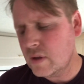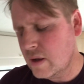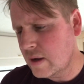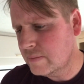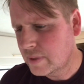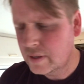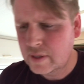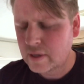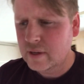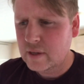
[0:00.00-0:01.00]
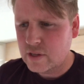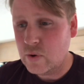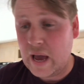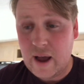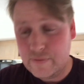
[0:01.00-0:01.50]

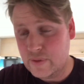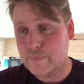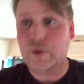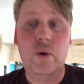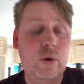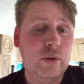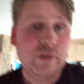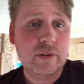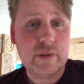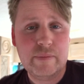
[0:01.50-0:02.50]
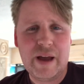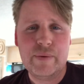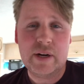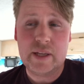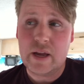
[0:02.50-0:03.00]
You have the pole. You might
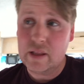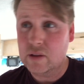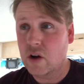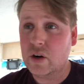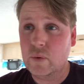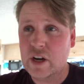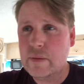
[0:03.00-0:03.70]
want to get a longer one